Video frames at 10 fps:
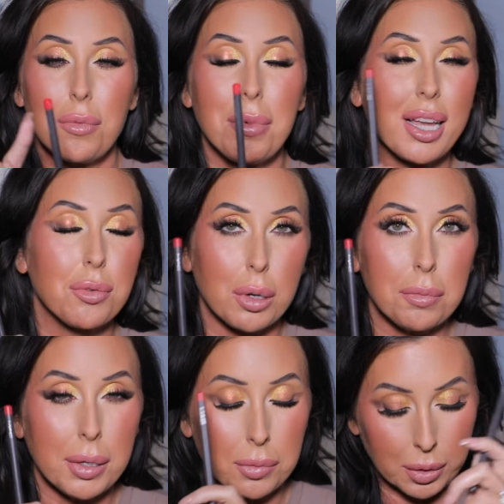But
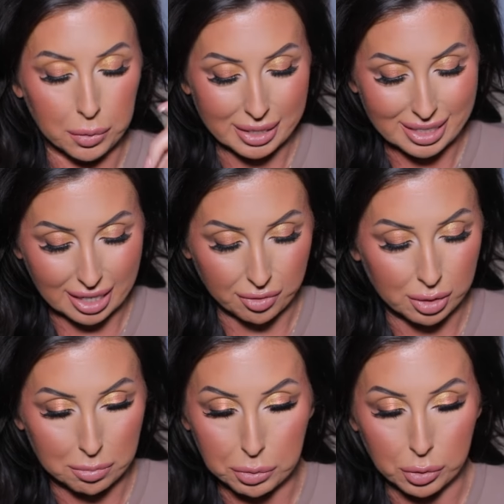Ruby Woo is
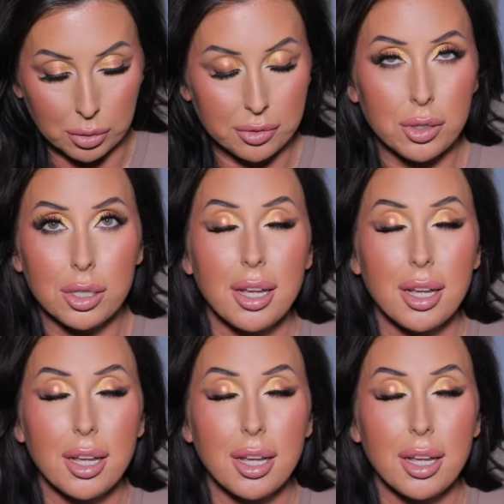definitely beautiful.